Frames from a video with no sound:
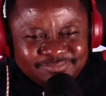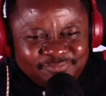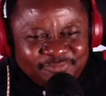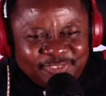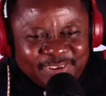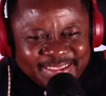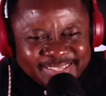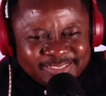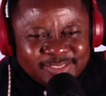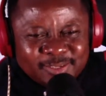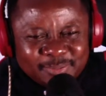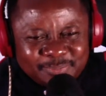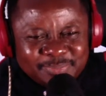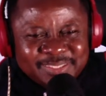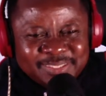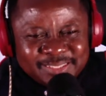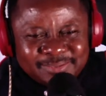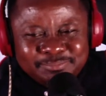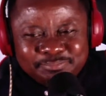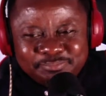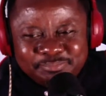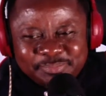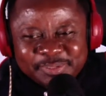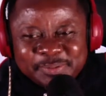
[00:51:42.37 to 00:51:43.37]
find
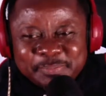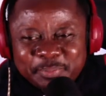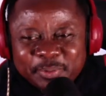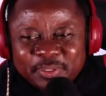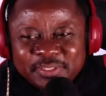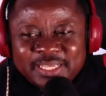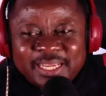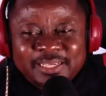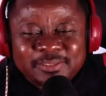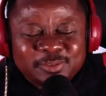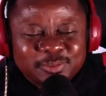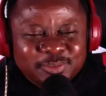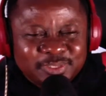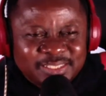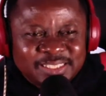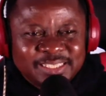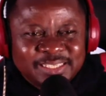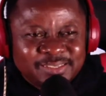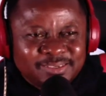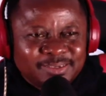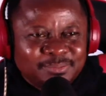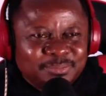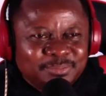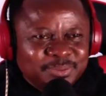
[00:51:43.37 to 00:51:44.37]
something important to say,
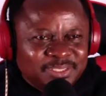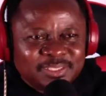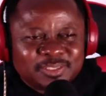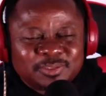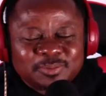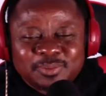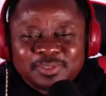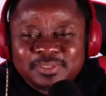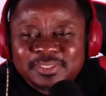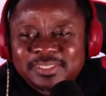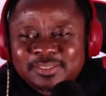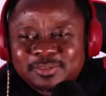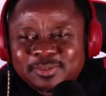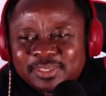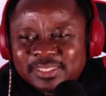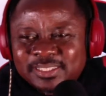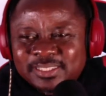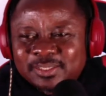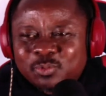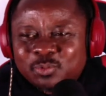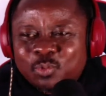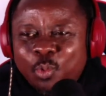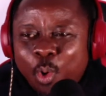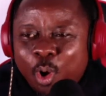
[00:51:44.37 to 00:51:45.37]
not be this one. This one need
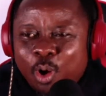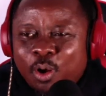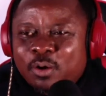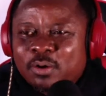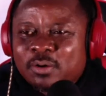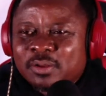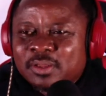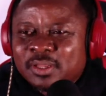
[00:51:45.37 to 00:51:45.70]
to work.